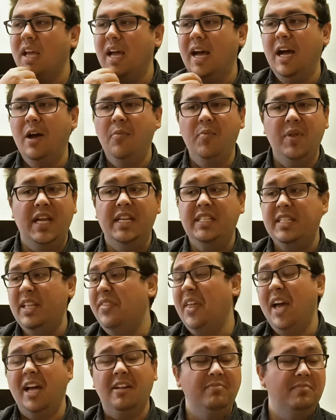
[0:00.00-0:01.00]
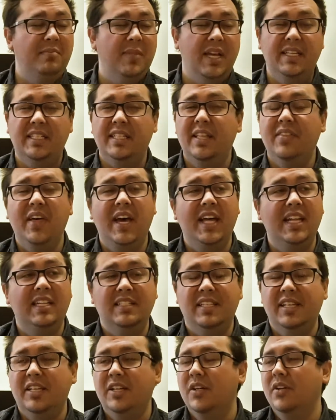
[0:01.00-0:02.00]
And I did that. I did that
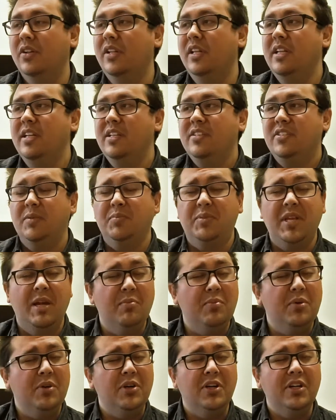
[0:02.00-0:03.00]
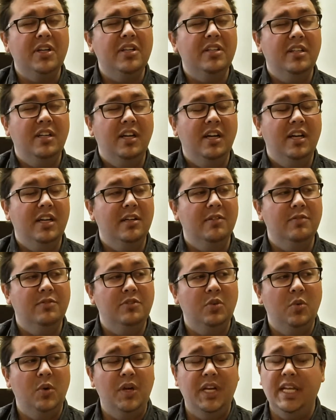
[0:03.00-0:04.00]
until September of
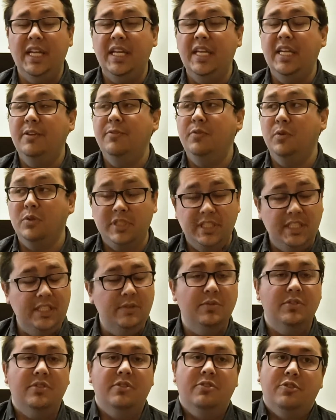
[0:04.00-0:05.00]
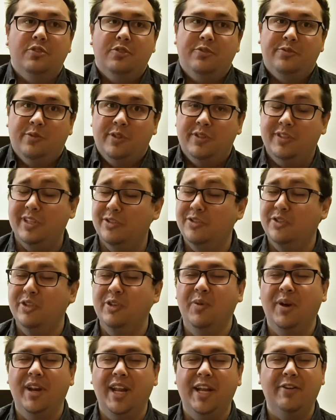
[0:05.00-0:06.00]
2014, which is essentially
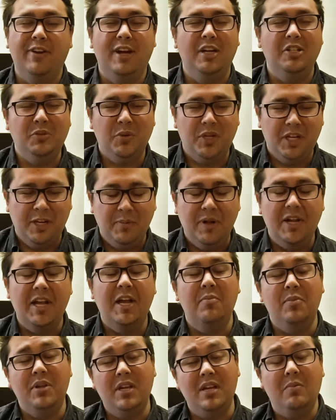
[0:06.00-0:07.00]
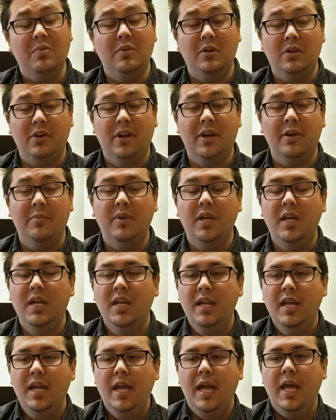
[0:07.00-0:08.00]
when I graduated my MBA program.
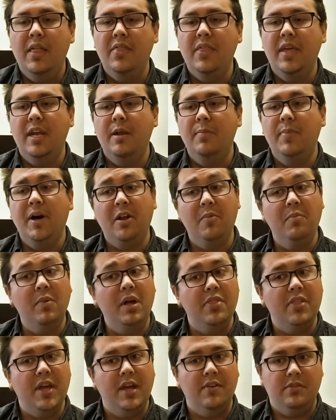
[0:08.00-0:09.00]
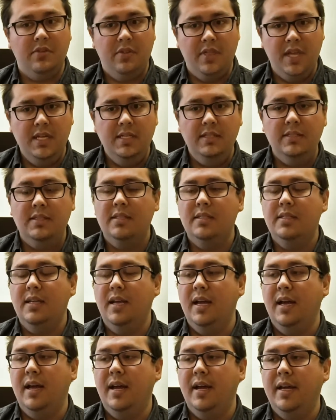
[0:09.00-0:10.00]
And then about a month after that,
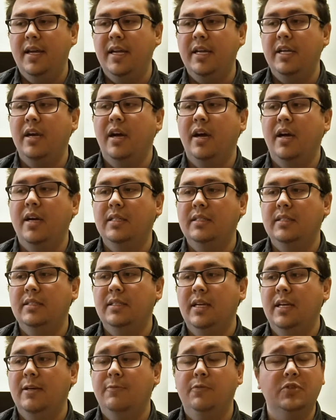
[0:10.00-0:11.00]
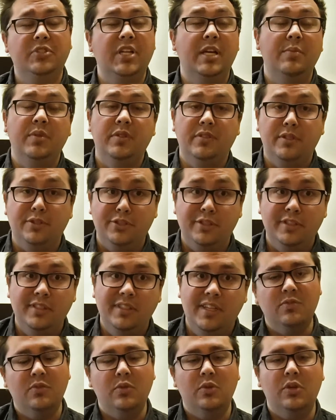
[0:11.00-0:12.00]
I got a full-time
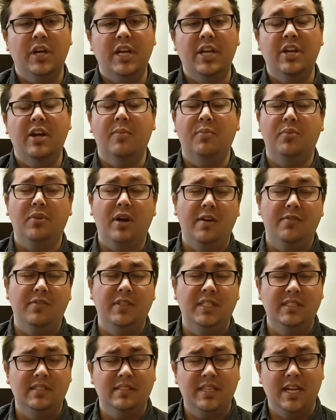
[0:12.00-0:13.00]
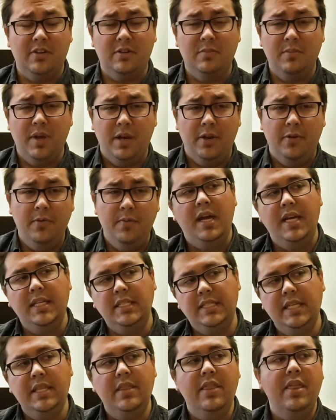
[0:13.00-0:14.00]
position for a nonprofit in Sacramento. I
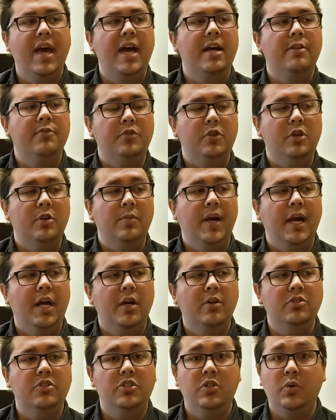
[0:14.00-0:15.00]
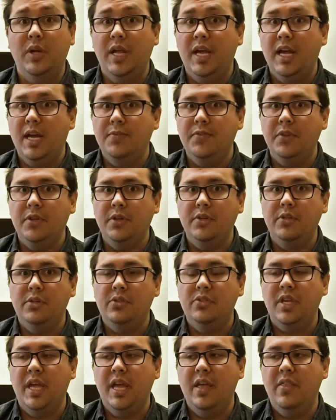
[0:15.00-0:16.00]
did that for about 2.5
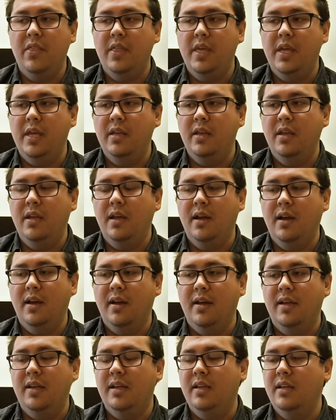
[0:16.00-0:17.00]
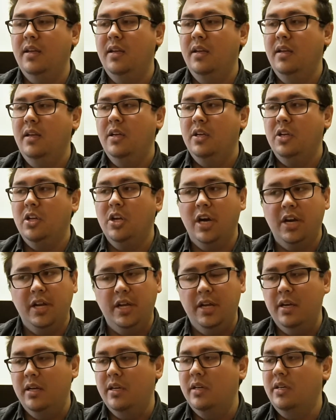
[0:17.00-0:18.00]
years, and then I got
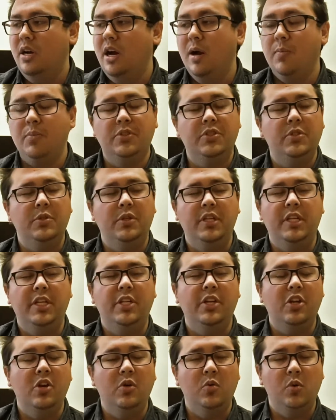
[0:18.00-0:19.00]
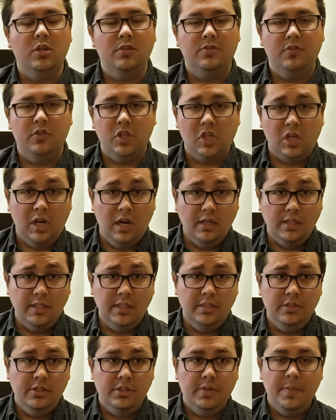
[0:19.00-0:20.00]
an opportunity to go work for a
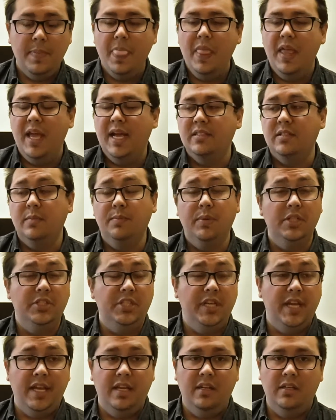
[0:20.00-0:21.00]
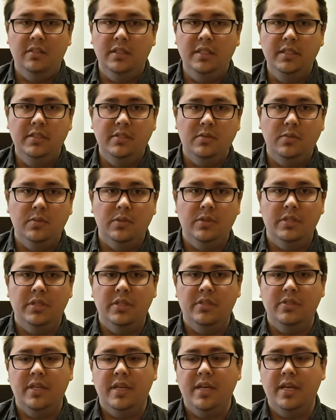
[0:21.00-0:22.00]
college as a budget analyst, which
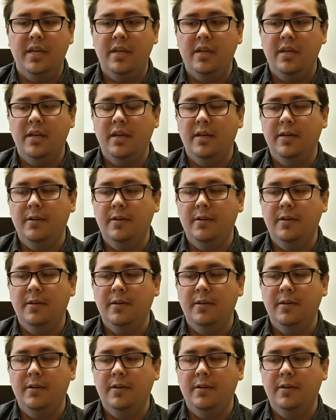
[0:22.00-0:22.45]
is a